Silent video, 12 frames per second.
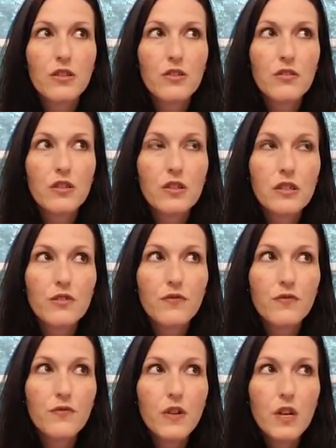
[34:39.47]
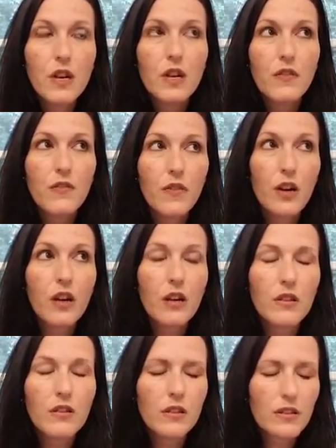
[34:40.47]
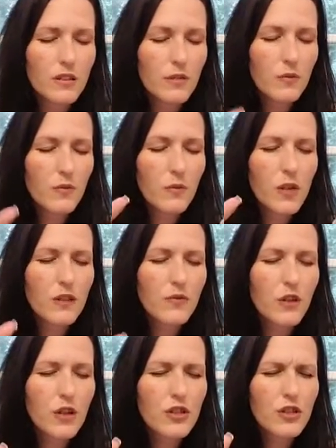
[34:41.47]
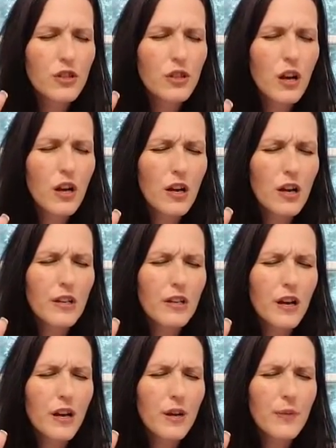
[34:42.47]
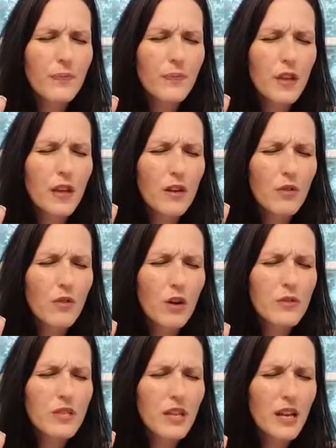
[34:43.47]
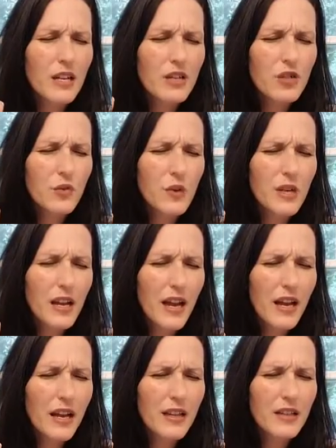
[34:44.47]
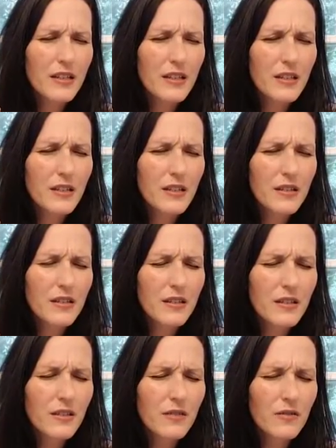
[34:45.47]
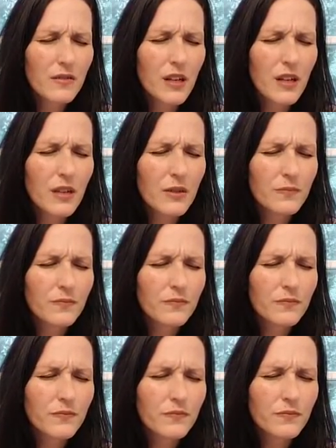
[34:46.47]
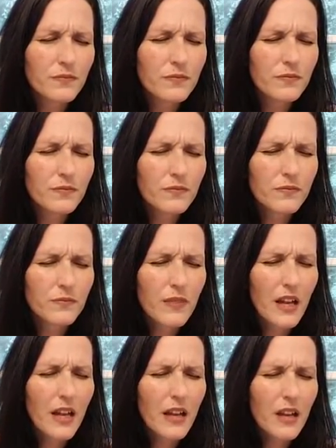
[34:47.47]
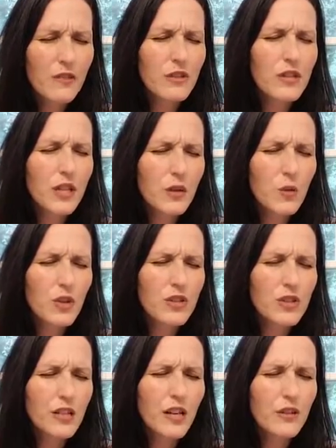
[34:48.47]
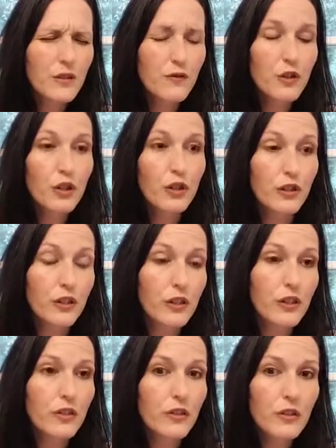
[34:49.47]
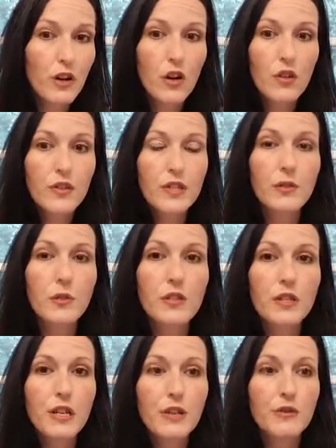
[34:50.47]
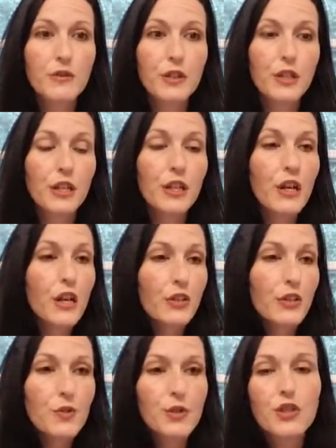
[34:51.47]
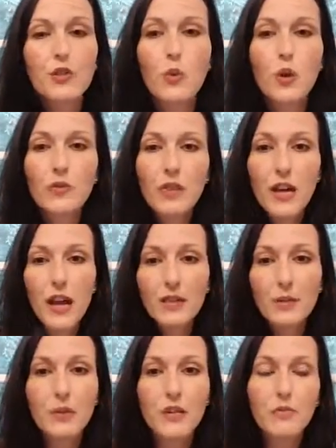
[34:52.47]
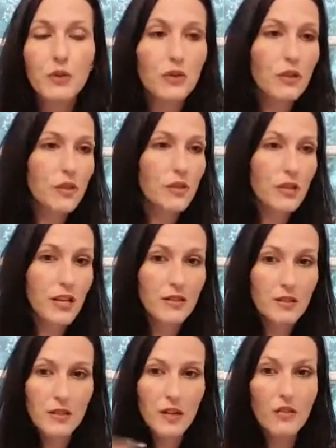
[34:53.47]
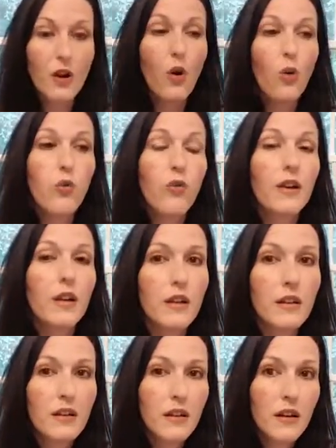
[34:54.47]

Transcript: This is, listen, in the verse, God, um, Romans 8 28, um, everything works together for good. All things work together for good. Don't just quote that to people because that's not the whole thing.